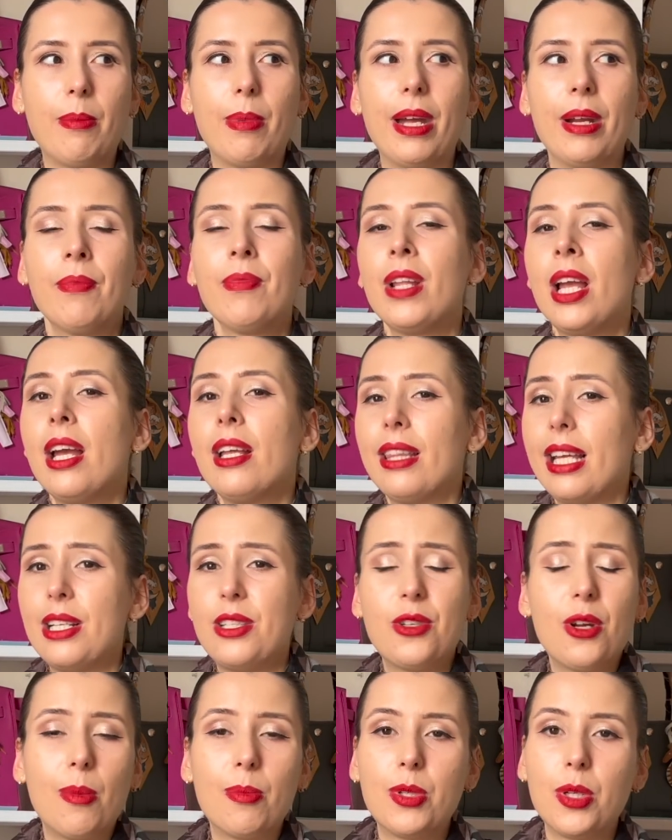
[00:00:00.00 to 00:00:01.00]
but they
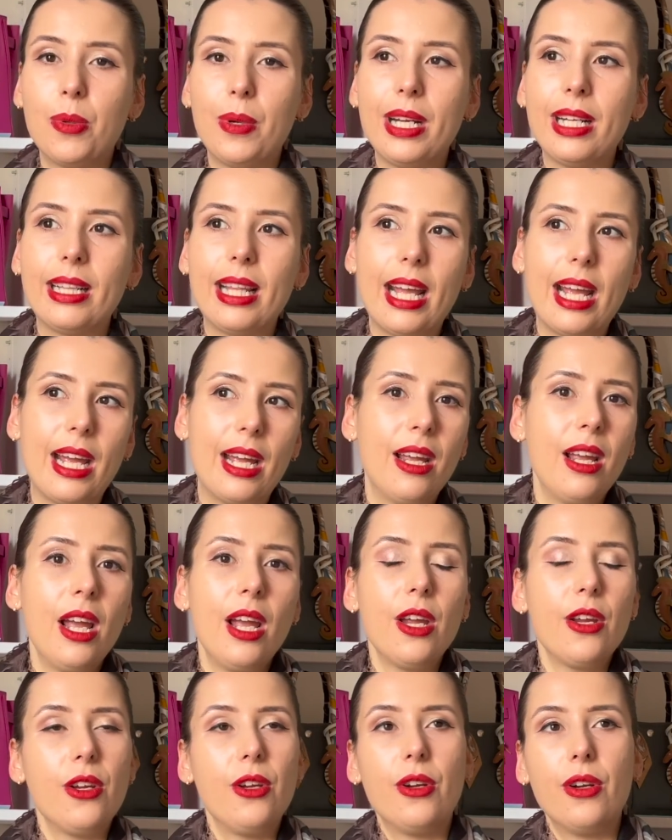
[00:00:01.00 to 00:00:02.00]
stopped doing their
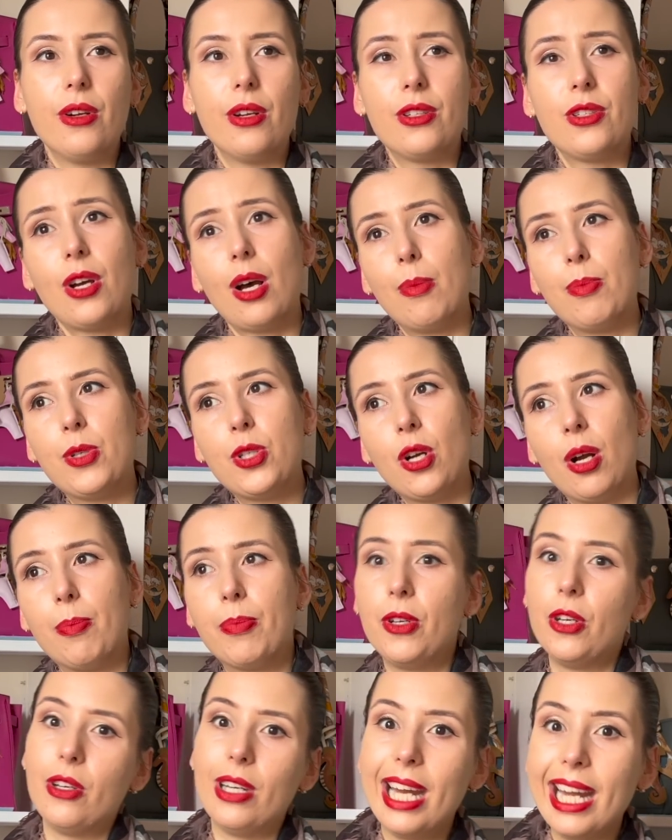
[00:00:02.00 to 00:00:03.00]

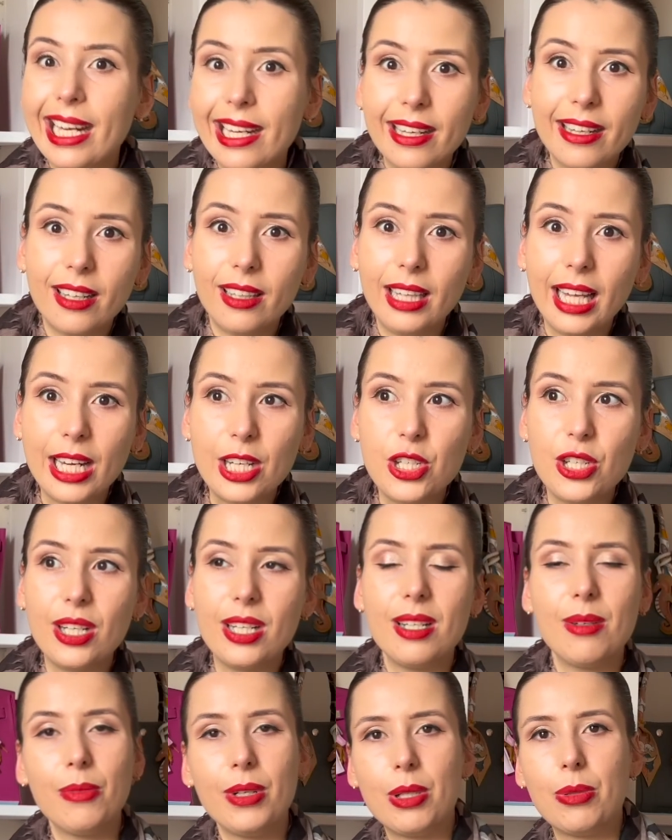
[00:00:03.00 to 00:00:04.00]
Topshop Unique
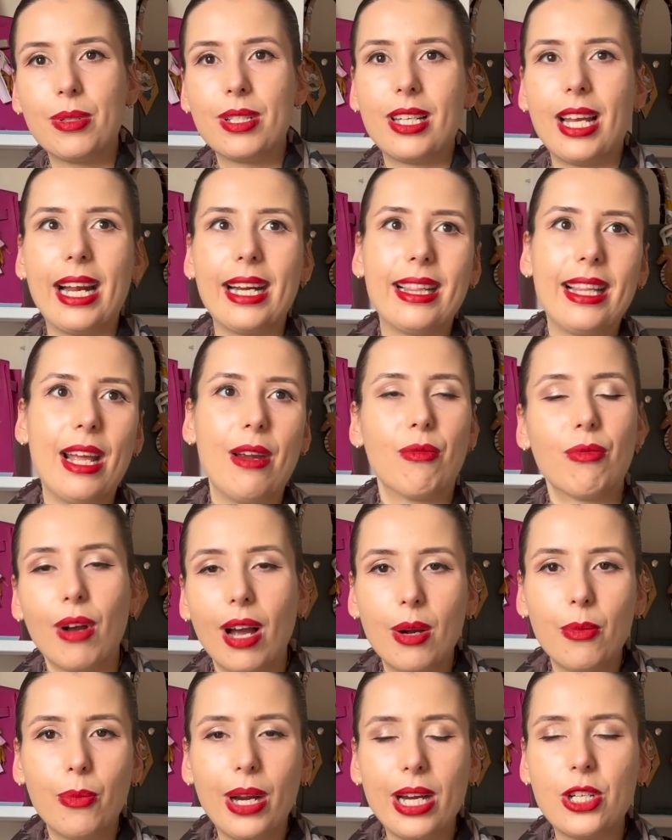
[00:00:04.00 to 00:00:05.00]
collection, which was like their
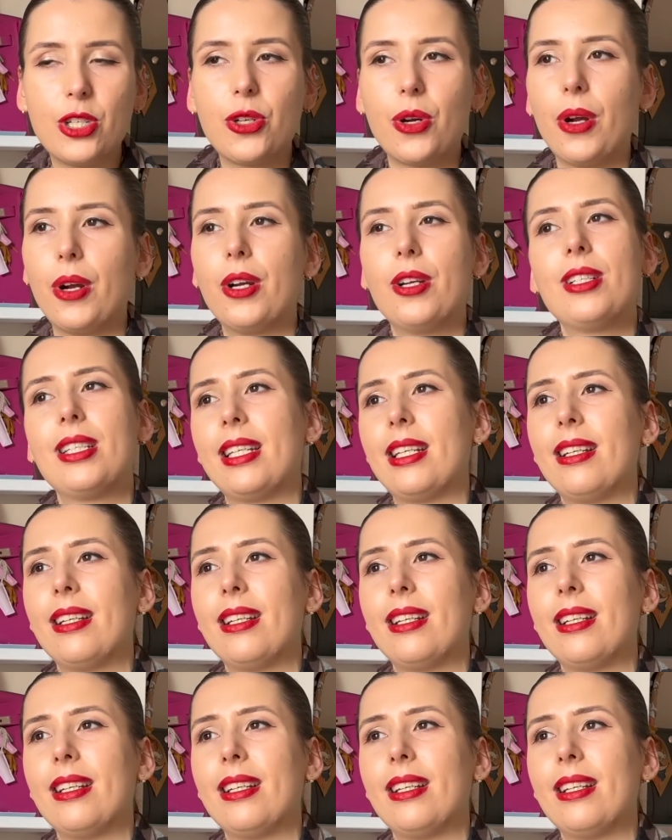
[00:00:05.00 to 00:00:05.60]
runway shows.